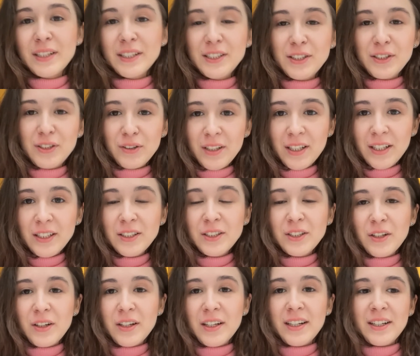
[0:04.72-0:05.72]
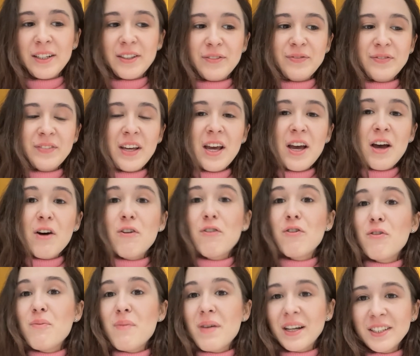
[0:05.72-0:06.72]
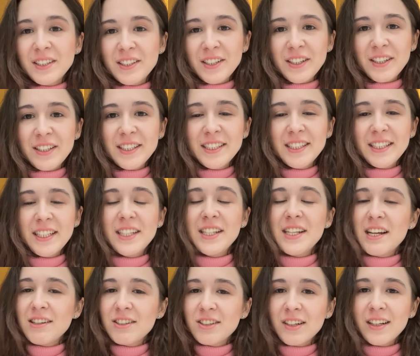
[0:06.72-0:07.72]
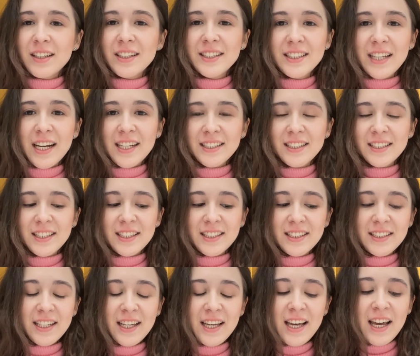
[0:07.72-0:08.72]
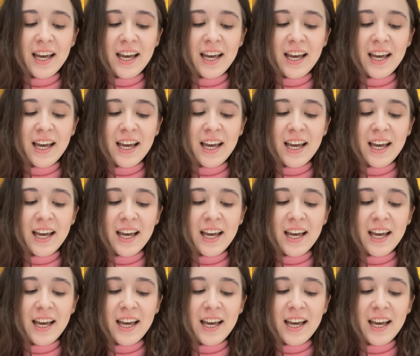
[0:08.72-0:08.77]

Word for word: student um, of Masters in Natural Sciences